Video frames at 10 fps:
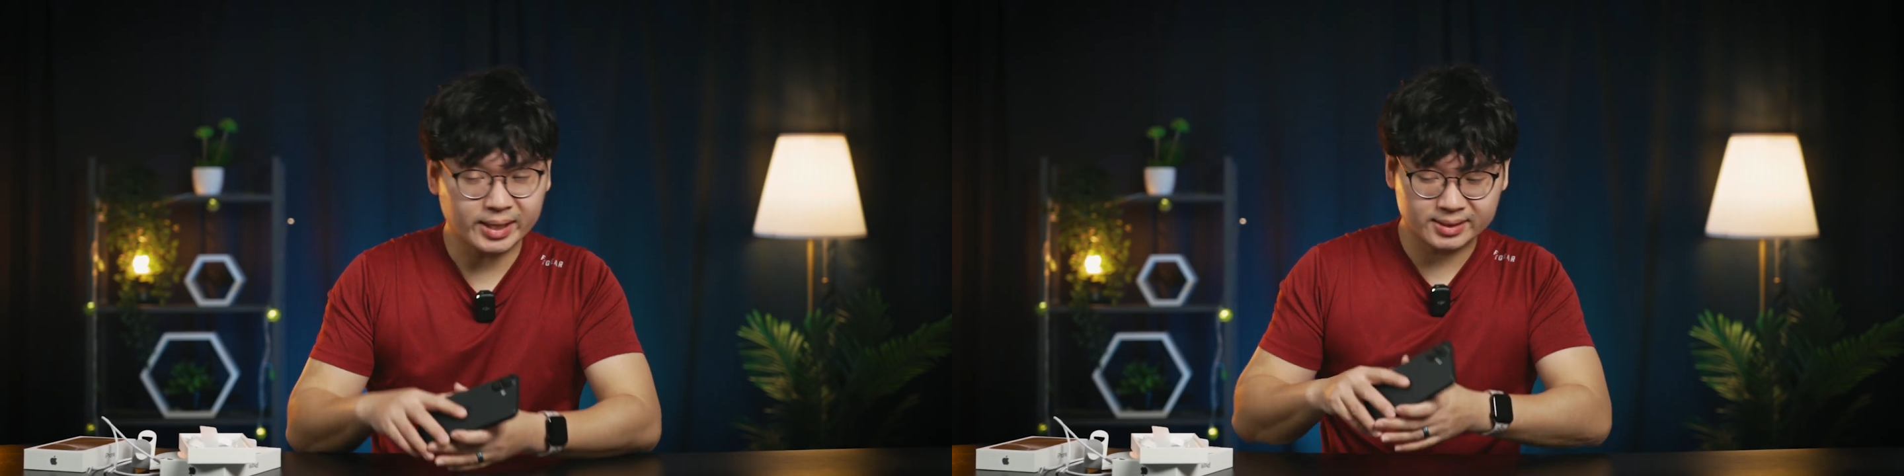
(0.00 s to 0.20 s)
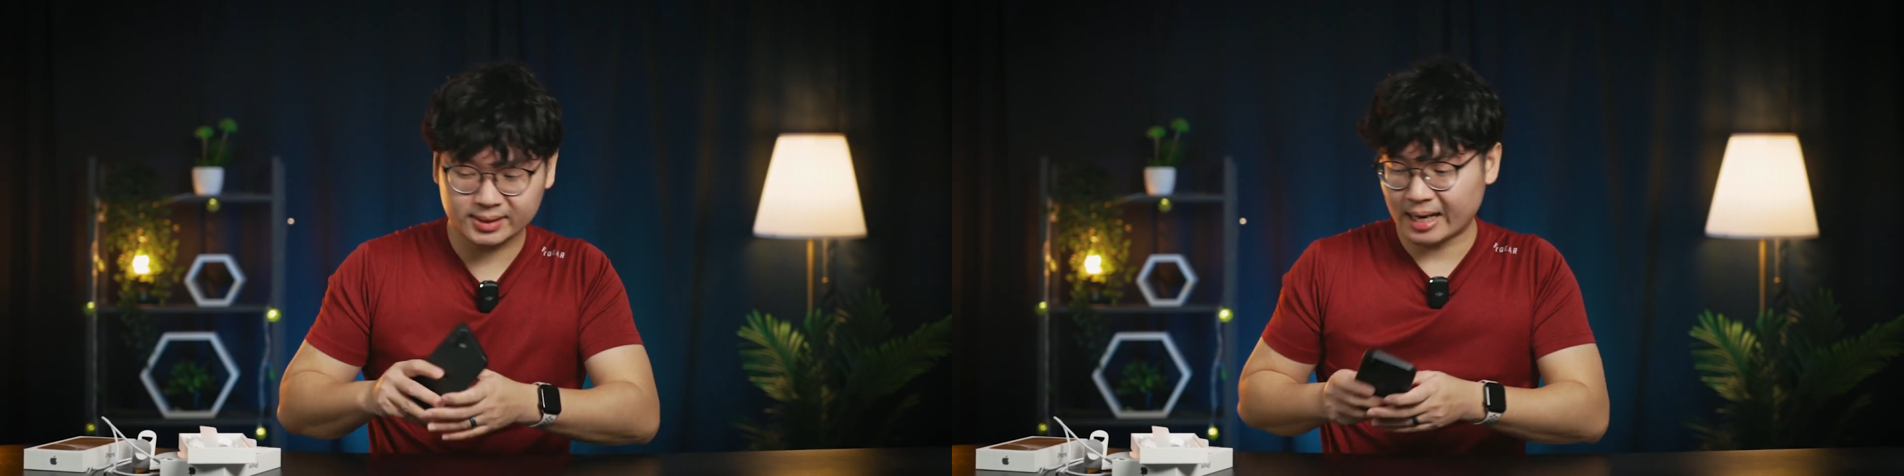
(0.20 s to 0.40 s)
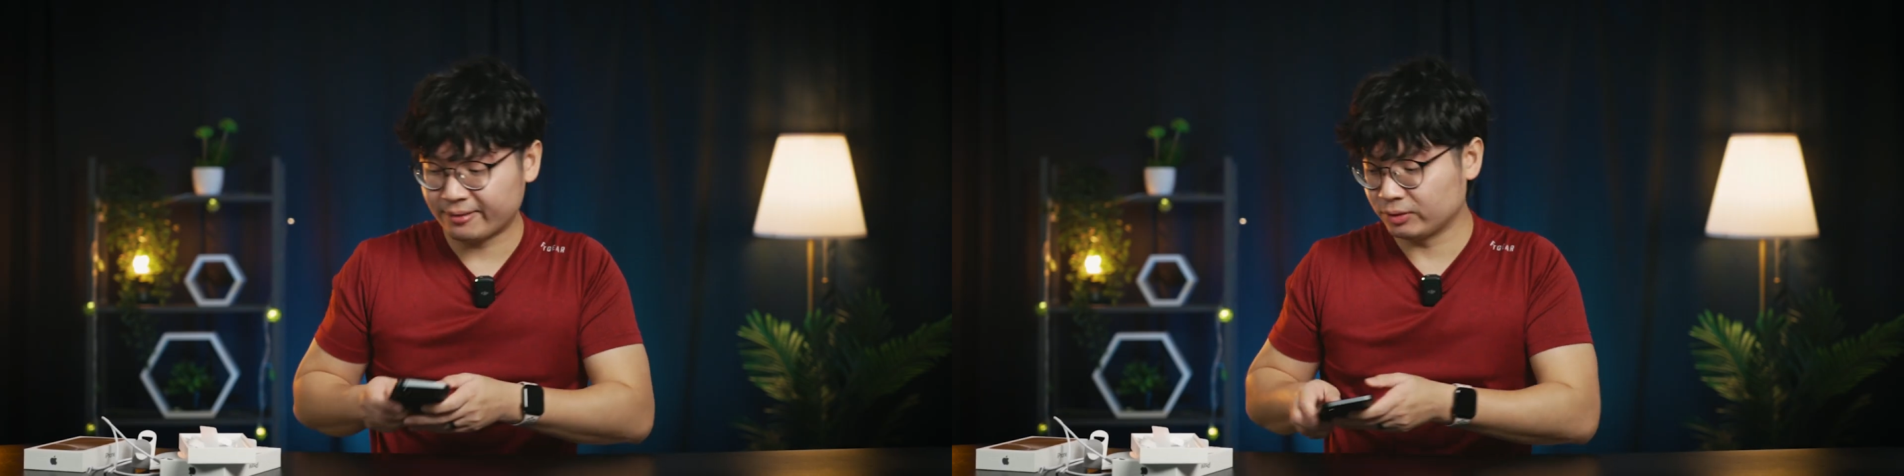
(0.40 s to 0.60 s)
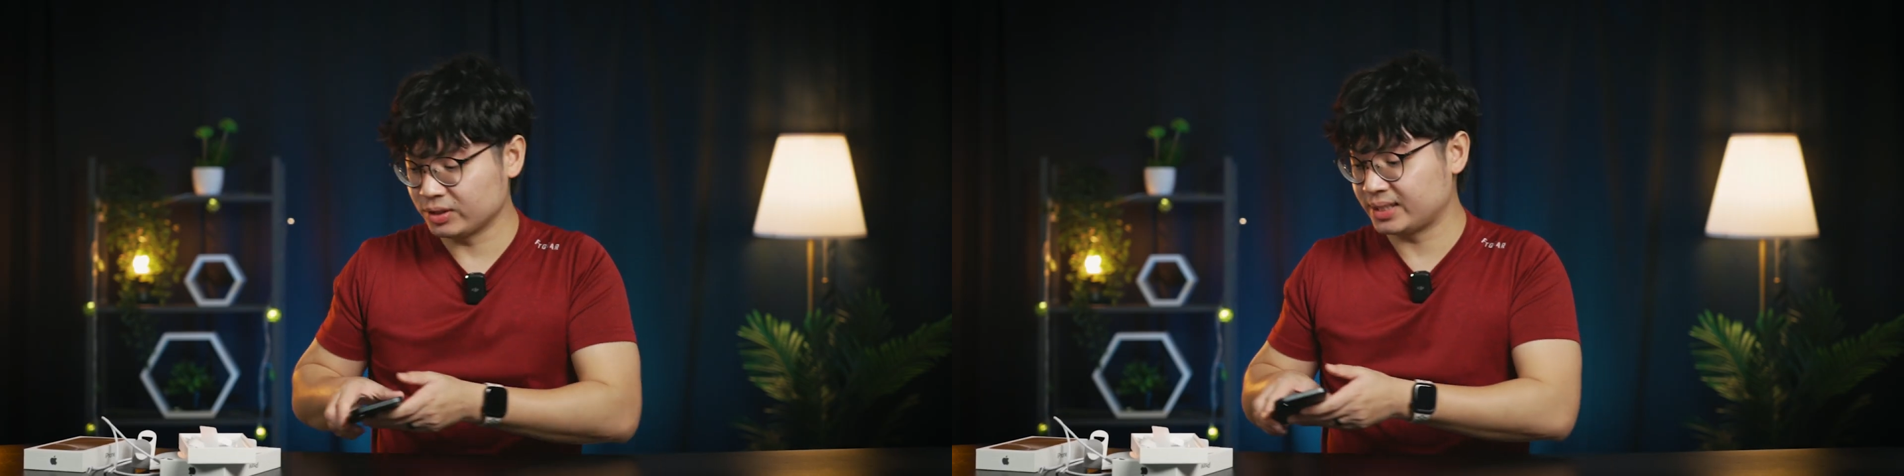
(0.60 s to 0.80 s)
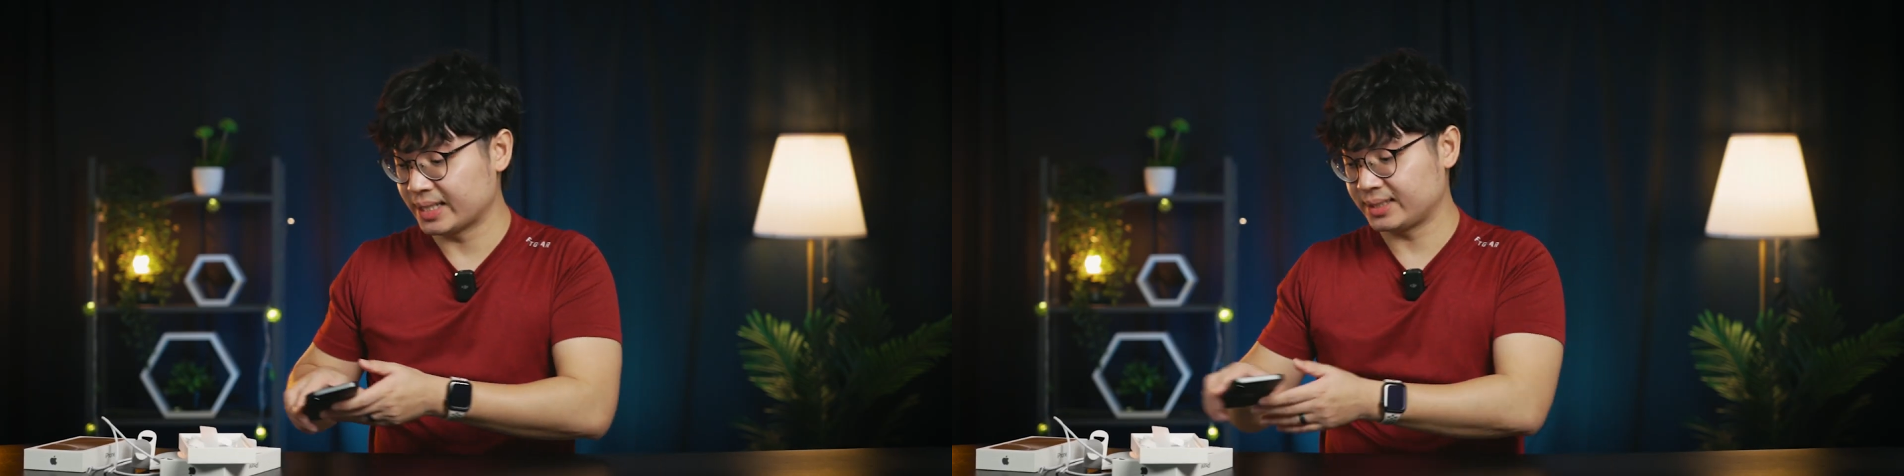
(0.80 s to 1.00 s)
that's the iPhone
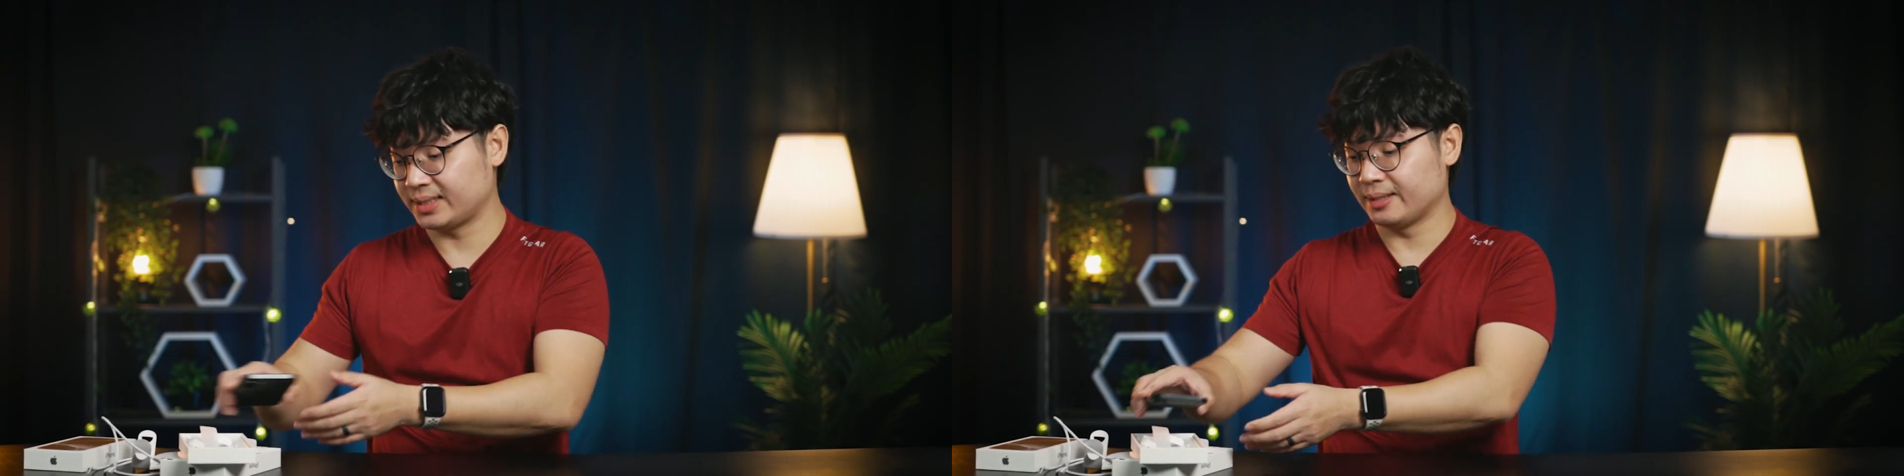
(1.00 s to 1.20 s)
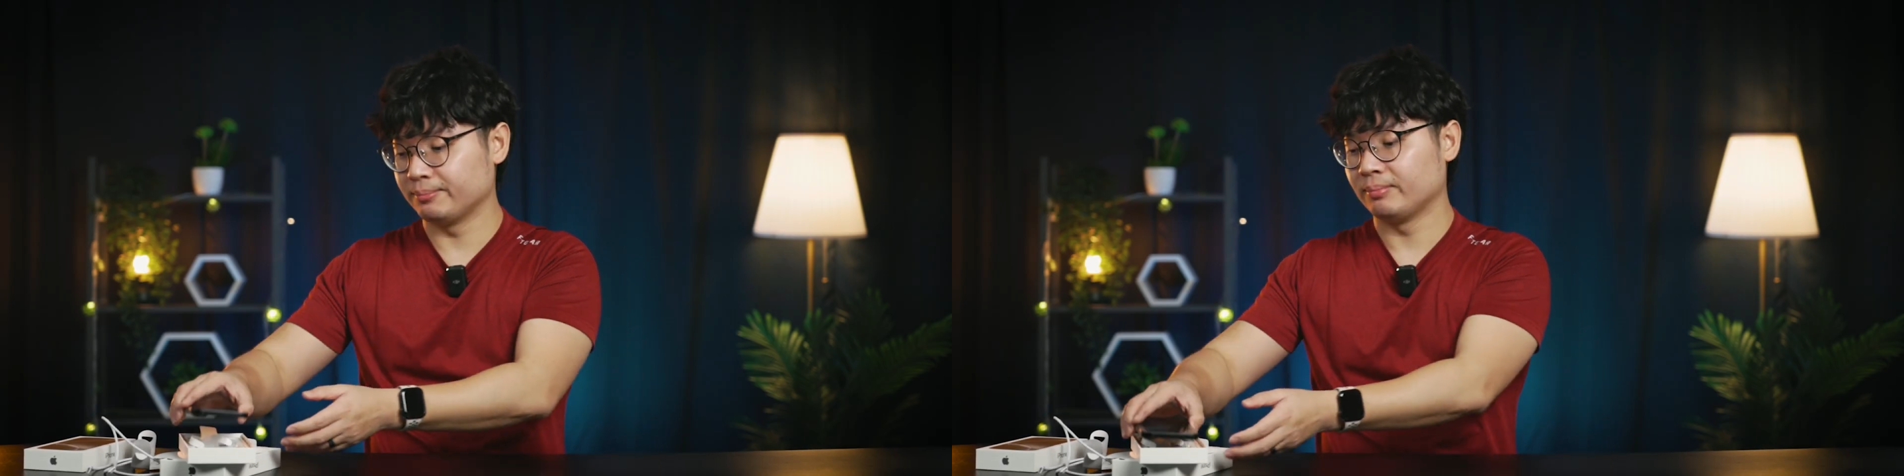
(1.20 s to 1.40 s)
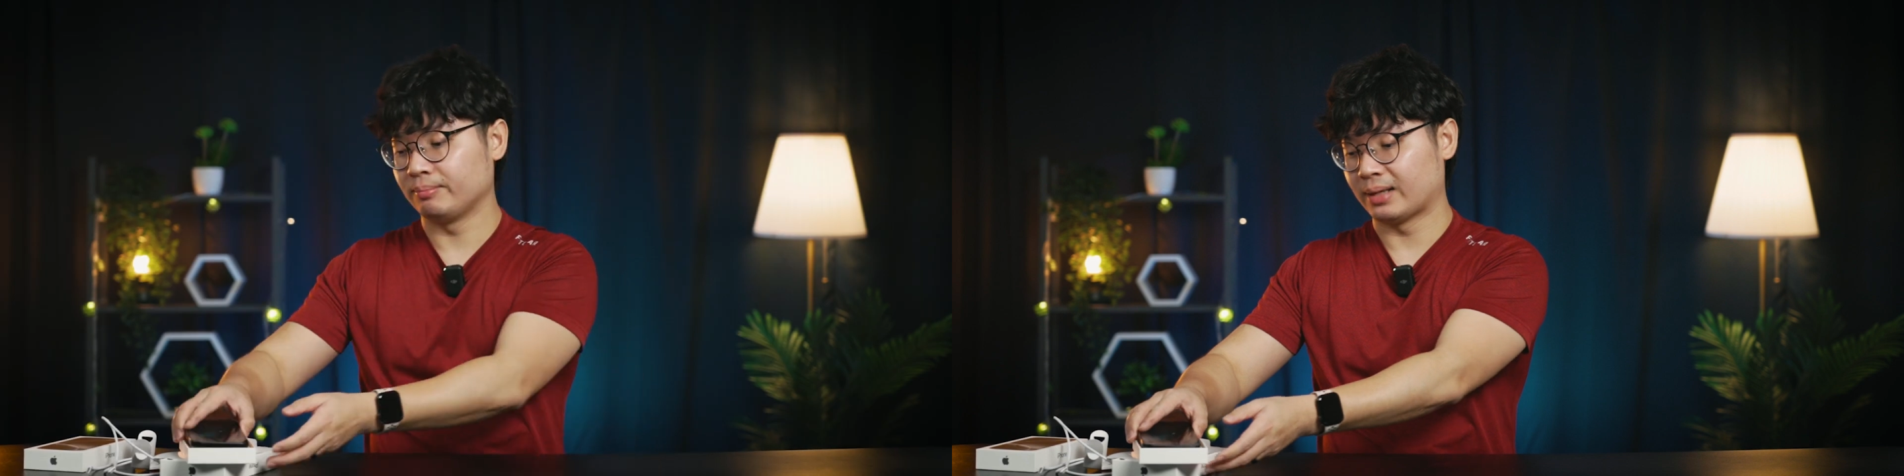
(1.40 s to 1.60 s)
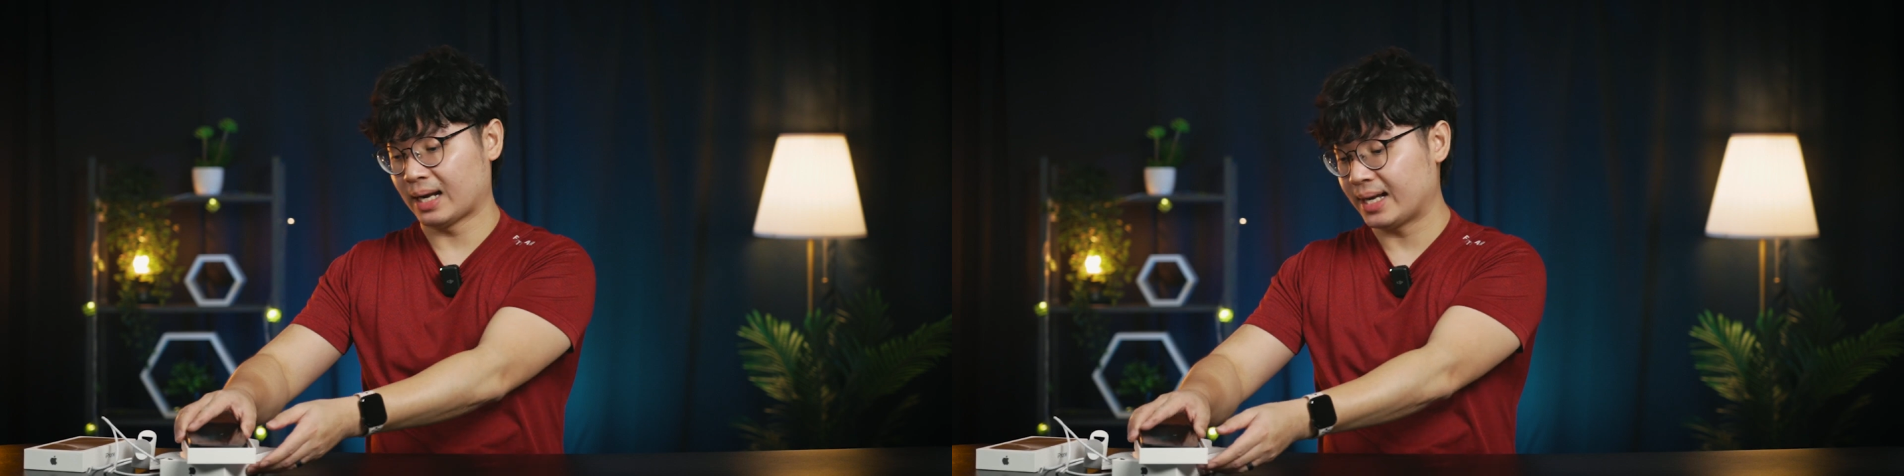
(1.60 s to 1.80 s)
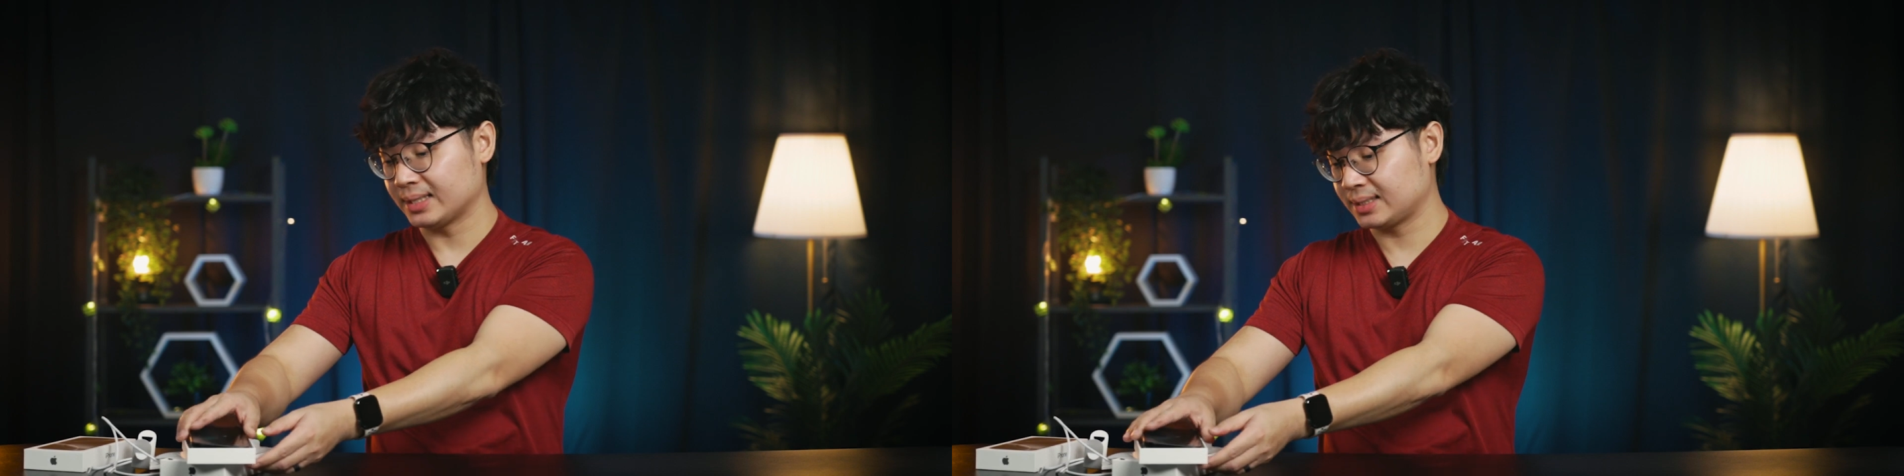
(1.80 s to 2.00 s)
16
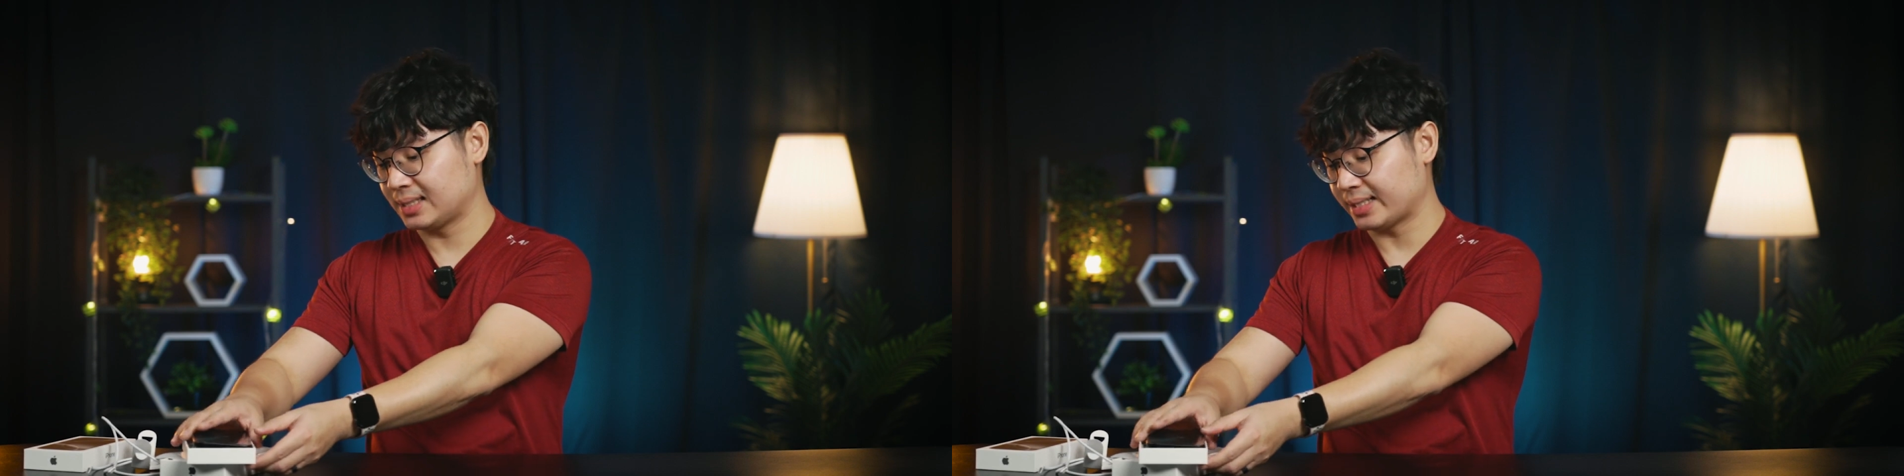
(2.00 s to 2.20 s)
Plus.